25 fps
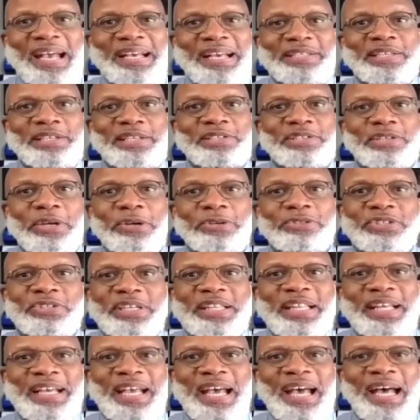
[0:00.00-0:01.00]
As he's
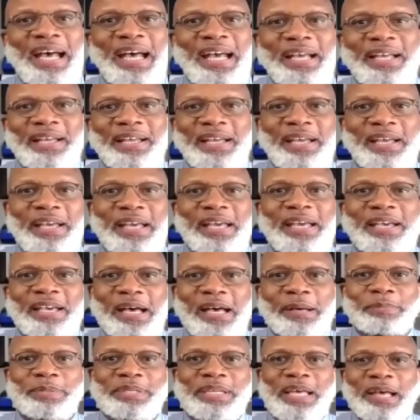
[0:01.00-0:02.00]
searching the guy, he
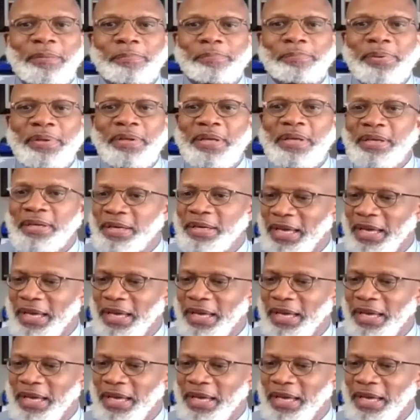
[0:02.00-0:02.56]
comes up